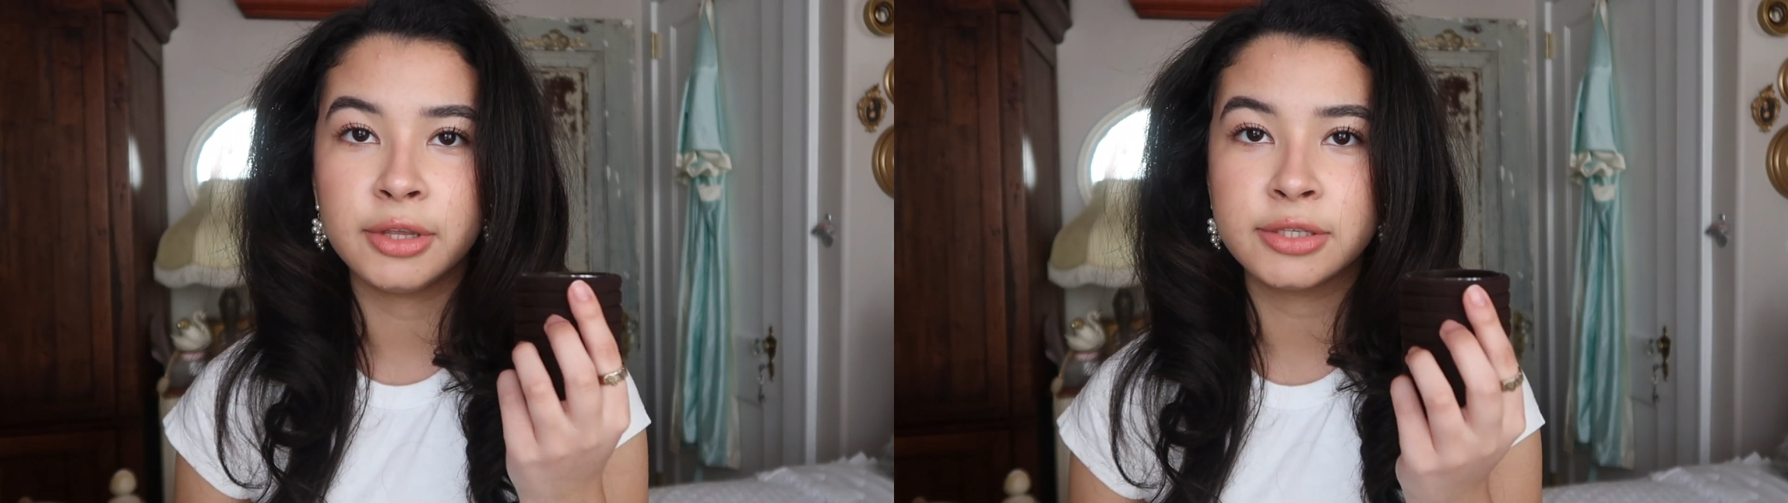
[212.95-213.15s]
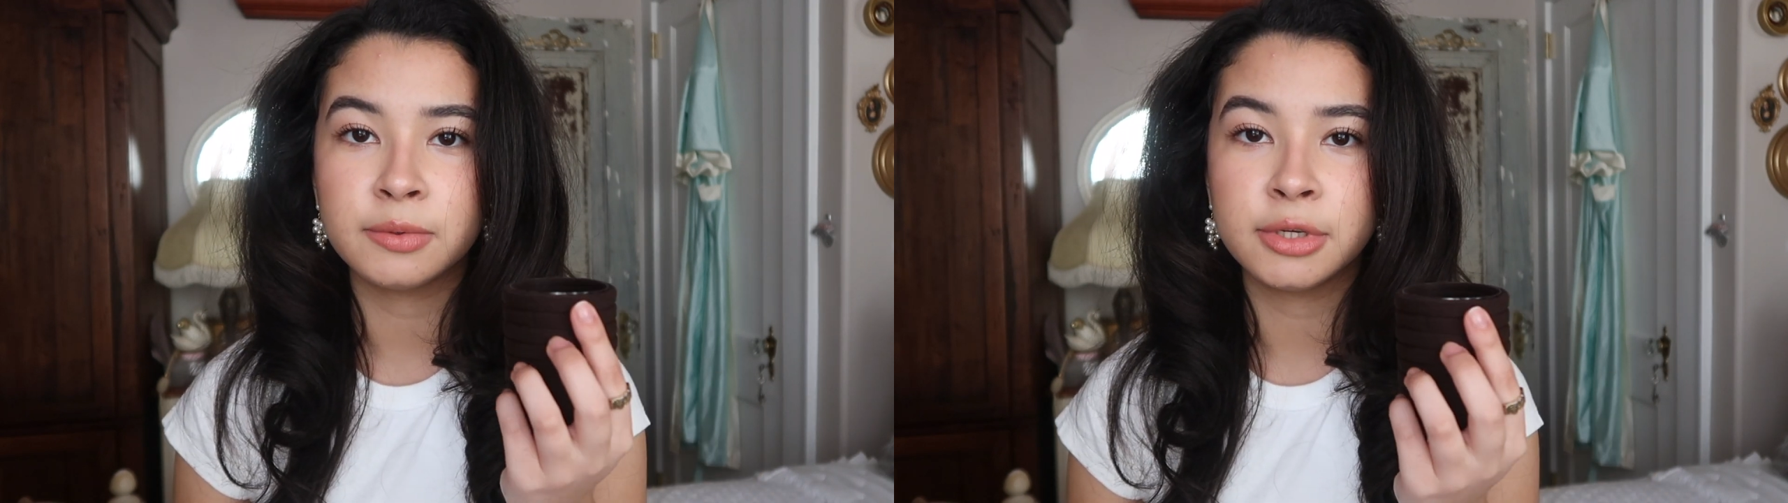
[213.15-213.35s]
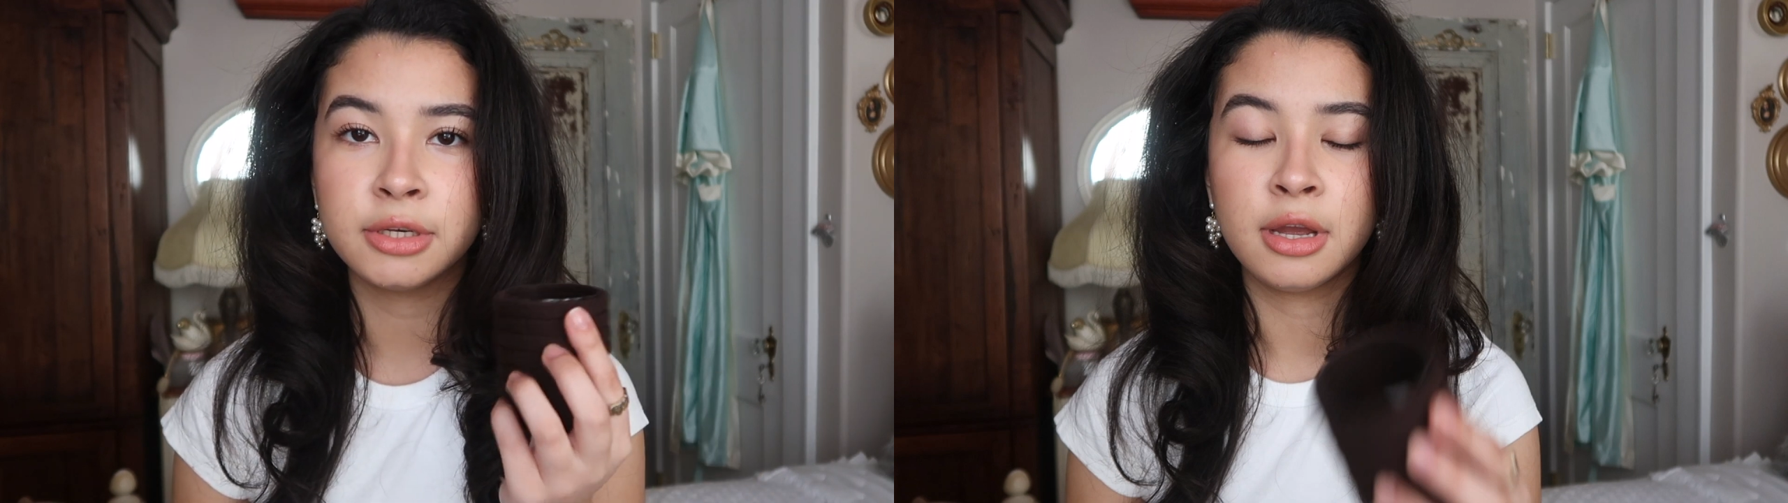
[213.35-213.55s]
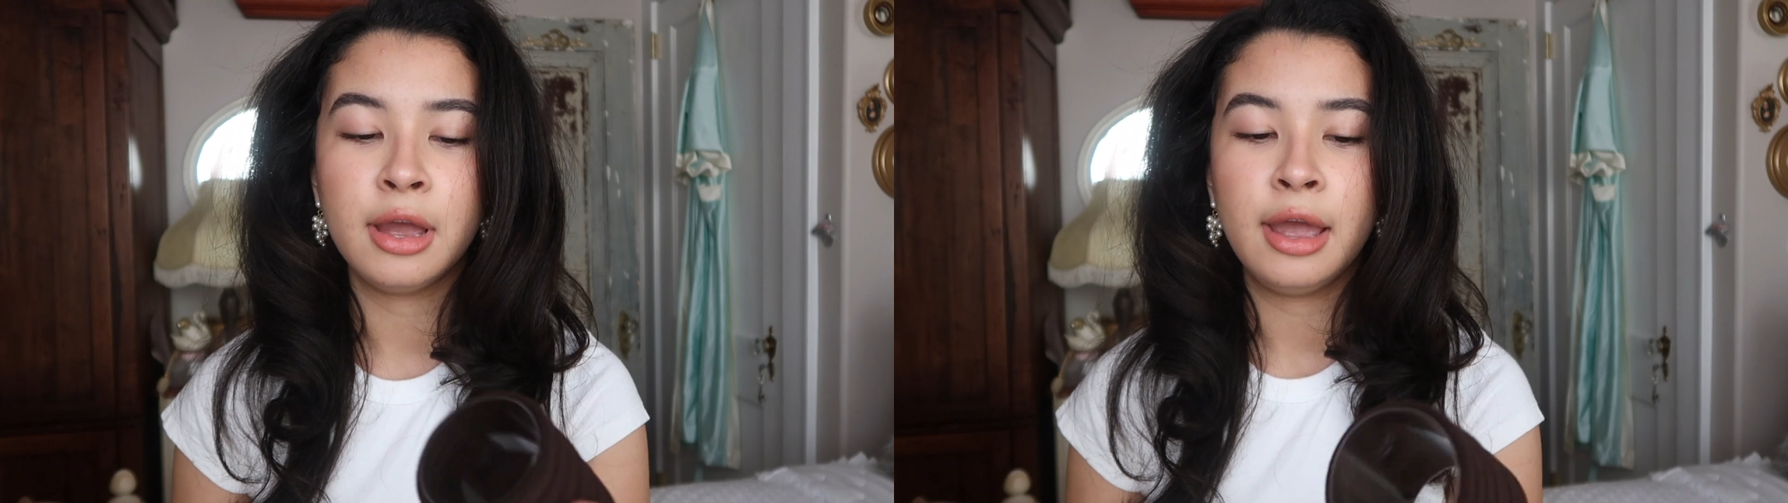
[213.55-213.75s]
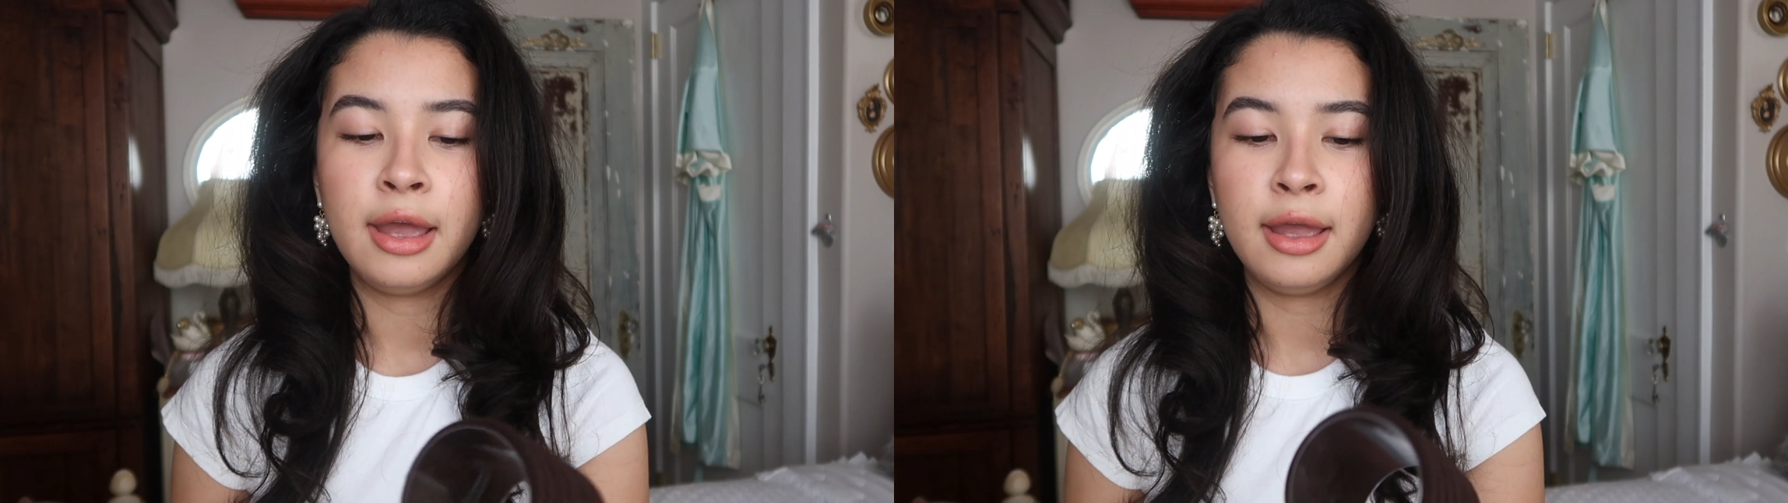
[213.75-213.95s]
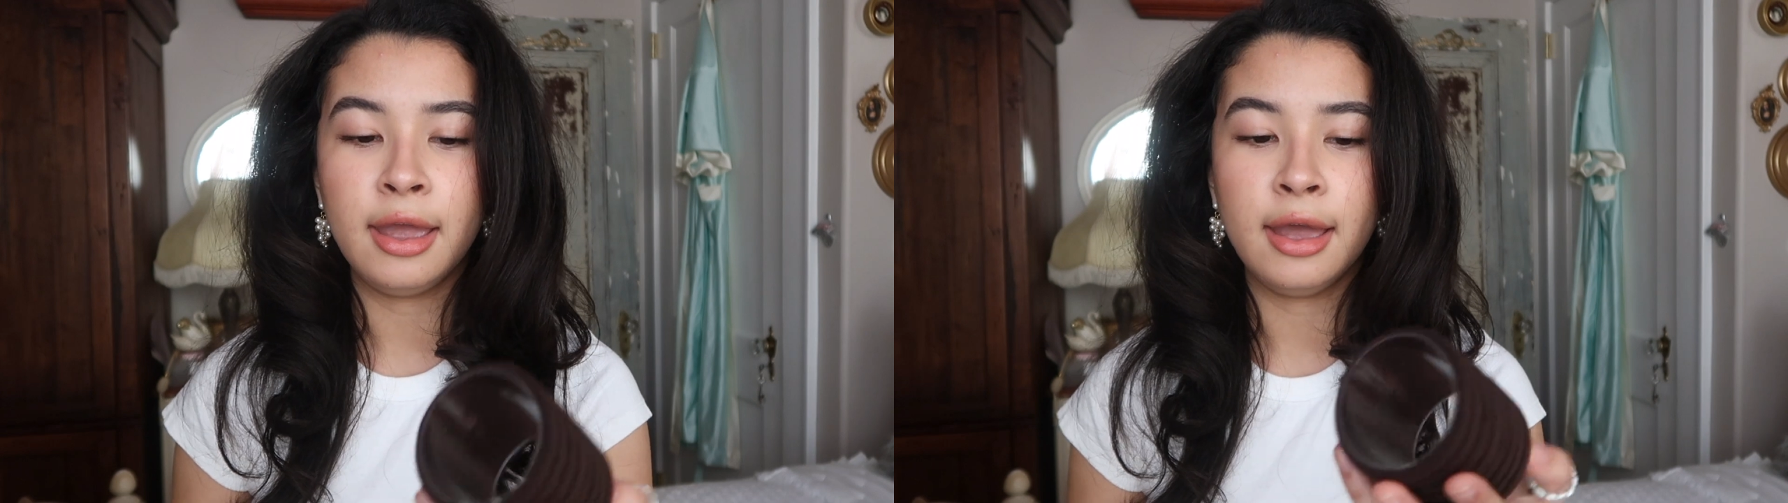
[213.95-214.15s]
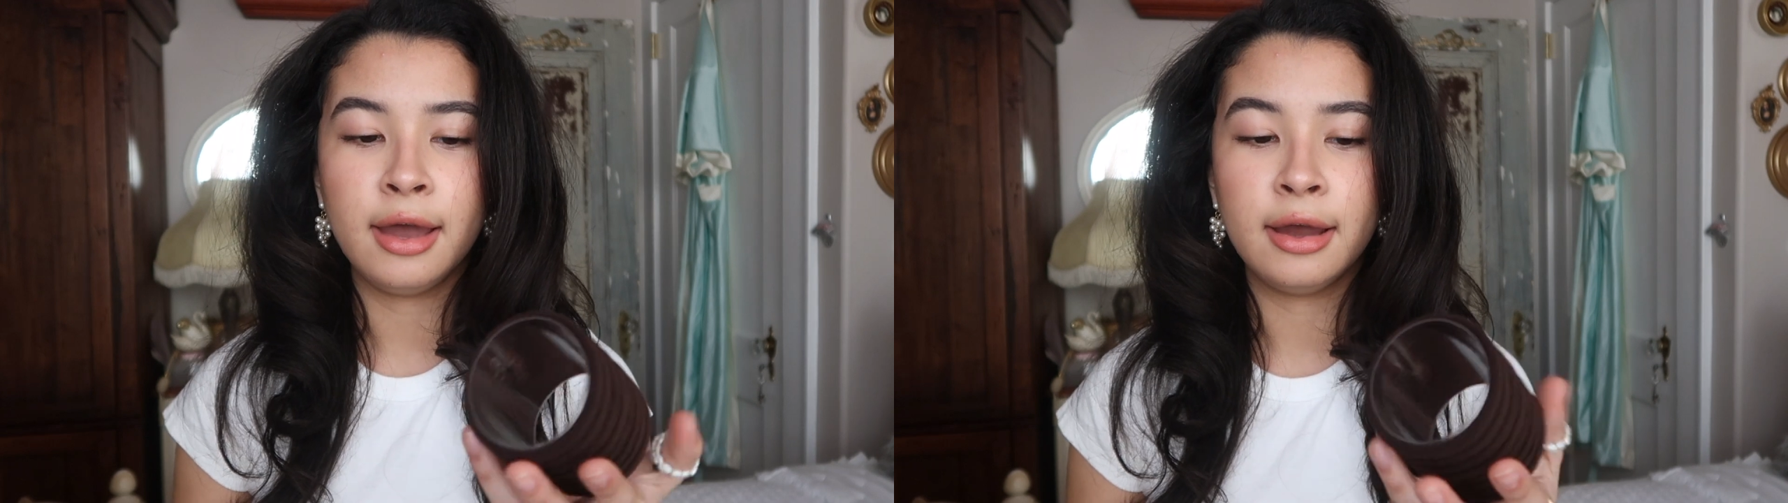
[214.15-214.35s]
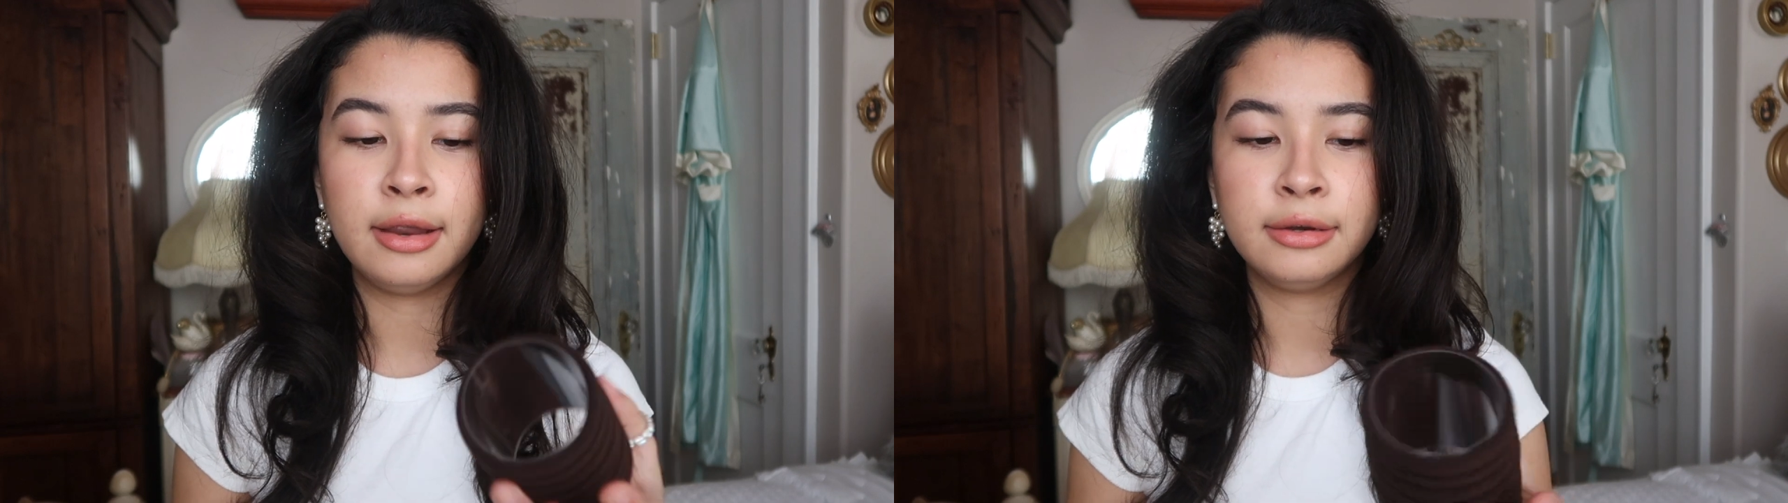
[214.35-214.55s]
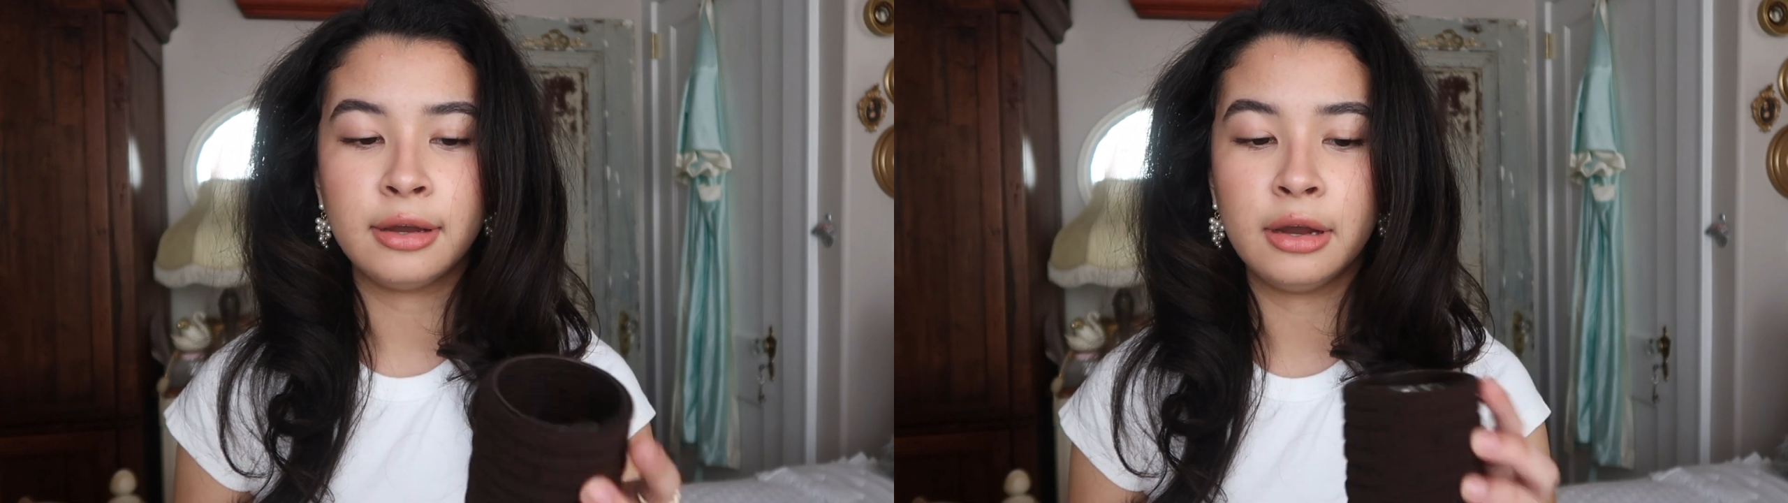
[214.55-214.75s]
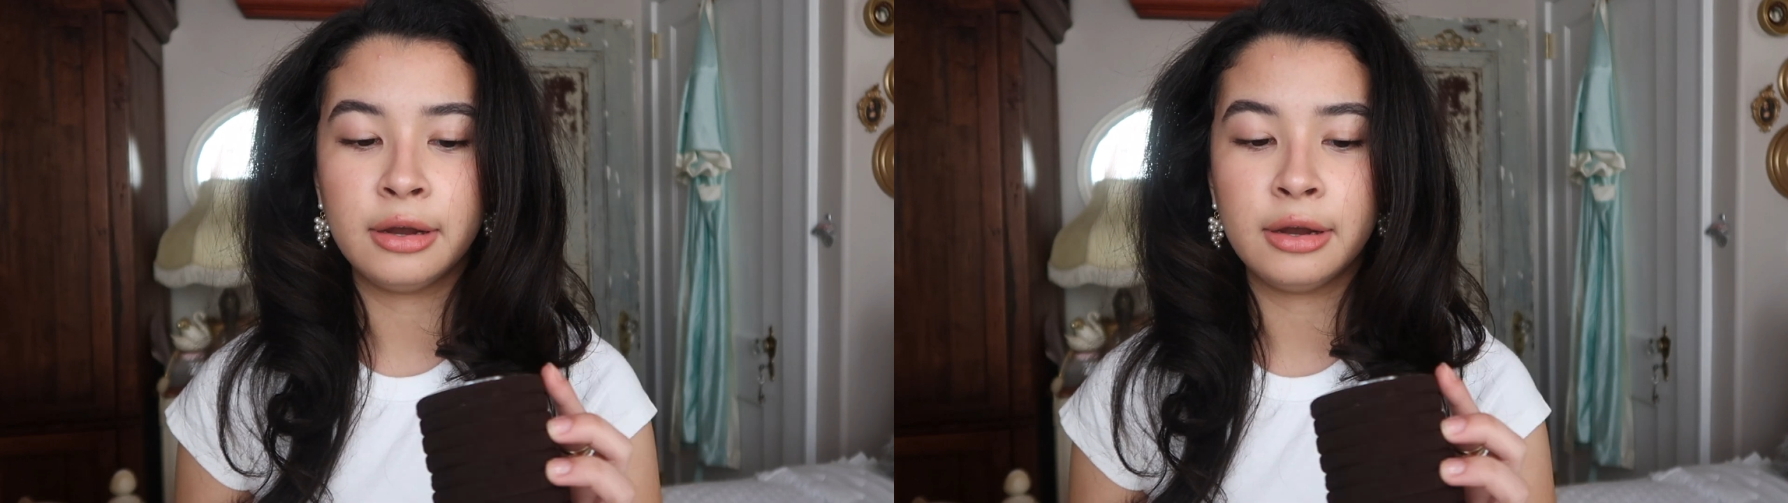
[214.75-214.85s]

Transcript: this one, and